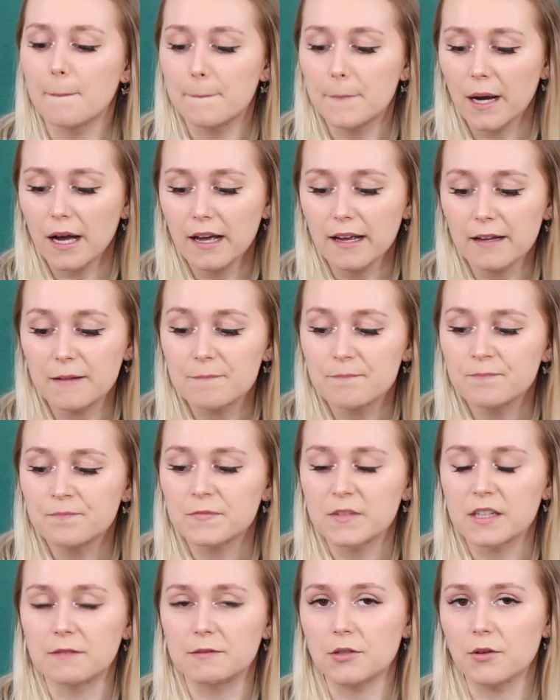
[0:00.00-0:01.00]
But
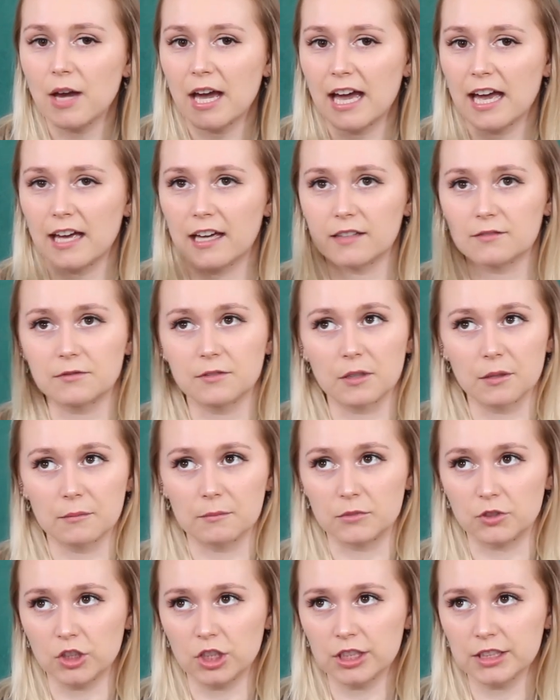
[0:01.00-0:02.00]
if you have
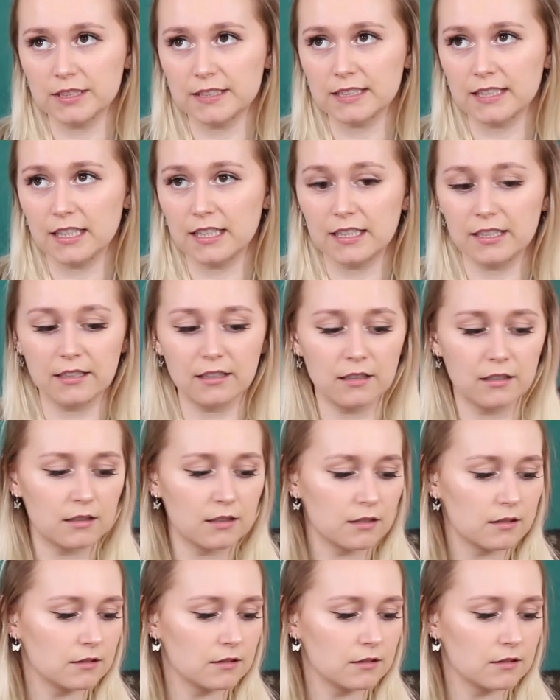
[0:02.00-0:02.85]
mature skin,